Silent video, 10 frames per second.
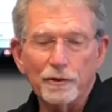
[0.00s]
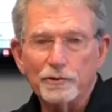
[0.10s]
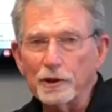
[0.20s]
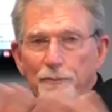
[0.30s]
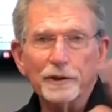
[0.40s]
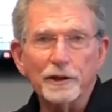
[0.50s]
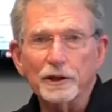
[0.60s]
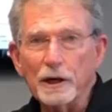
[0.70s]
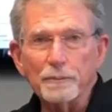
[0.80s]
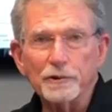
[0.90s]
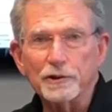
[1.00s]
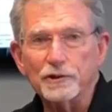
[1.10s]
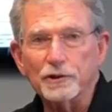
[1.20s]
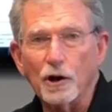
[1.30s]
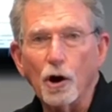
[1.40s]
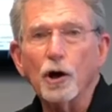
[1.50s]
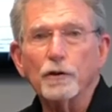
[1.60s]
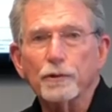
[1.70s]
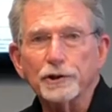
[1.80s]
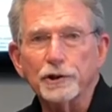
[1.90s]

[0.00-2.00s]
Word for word: something that encompasses all of what